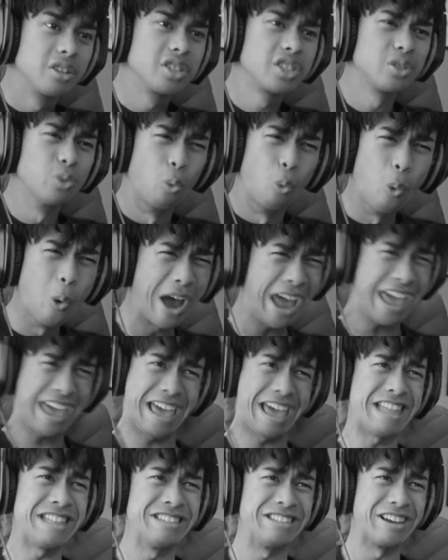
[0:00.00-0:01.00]

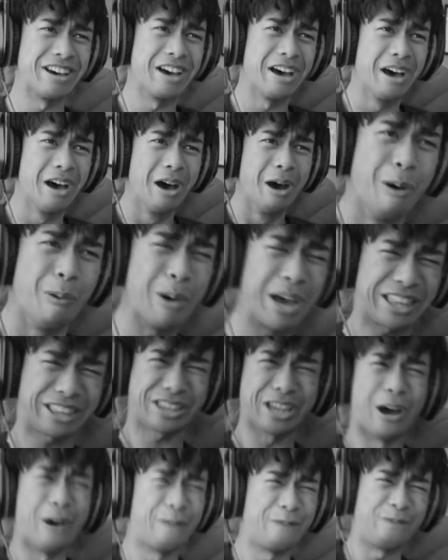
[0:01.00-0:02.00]
Wind? What
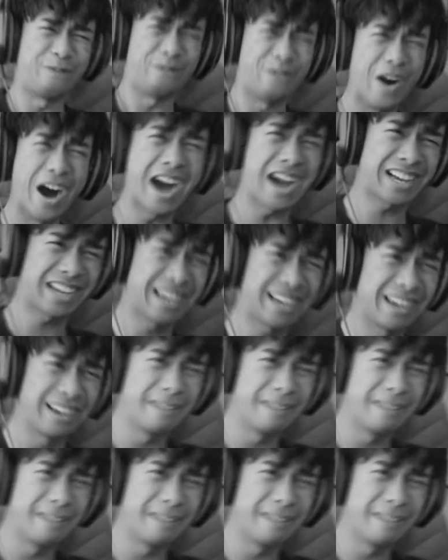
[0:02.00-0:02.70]
the fuck?